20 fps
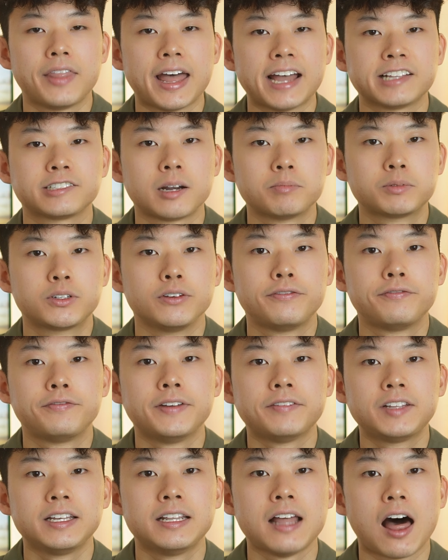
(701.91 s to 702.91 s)
that's up to
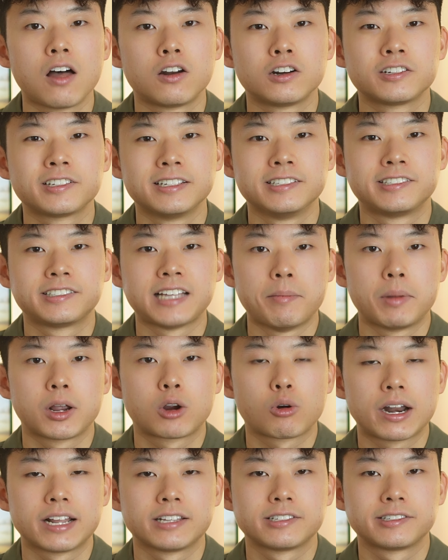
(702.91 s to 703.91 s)
$50 in statement
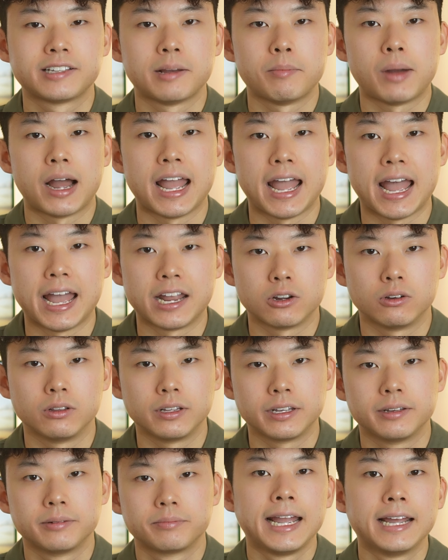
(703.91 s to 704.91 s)
credits
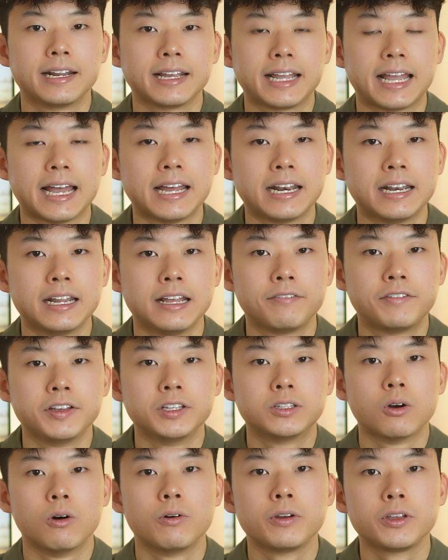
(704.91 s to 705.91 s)
semi-annually. And again, if you
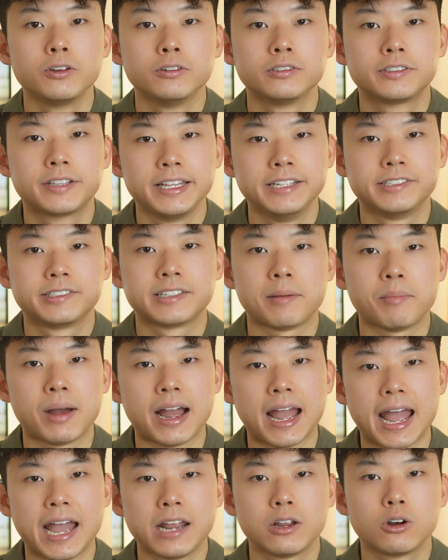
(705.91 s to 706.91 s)
don't use the
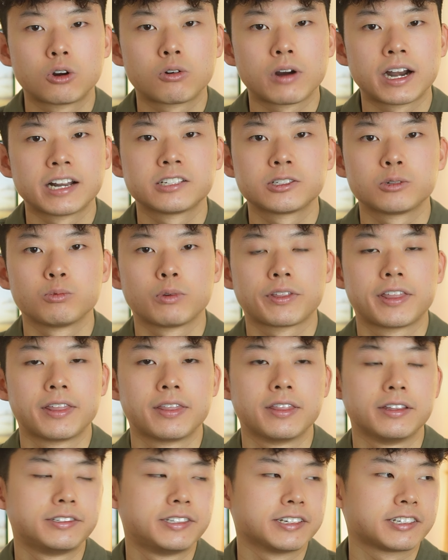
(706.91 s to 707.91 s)
semi-annual credits within
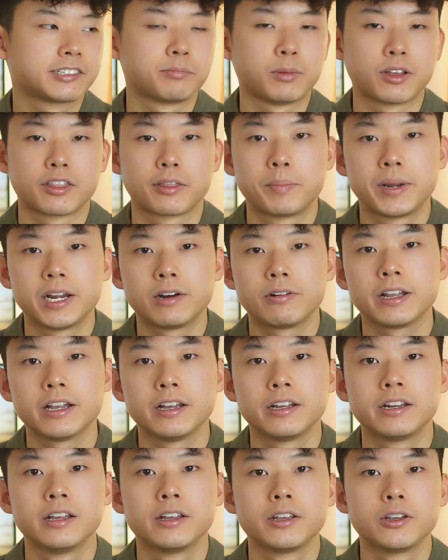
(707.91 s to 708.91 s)
the 6-month
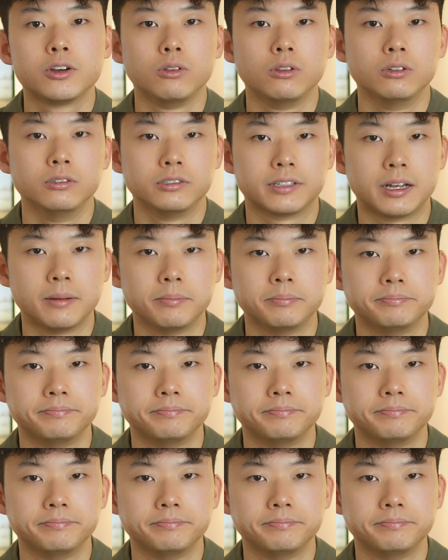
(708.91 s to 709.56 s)
period, you'll lose them.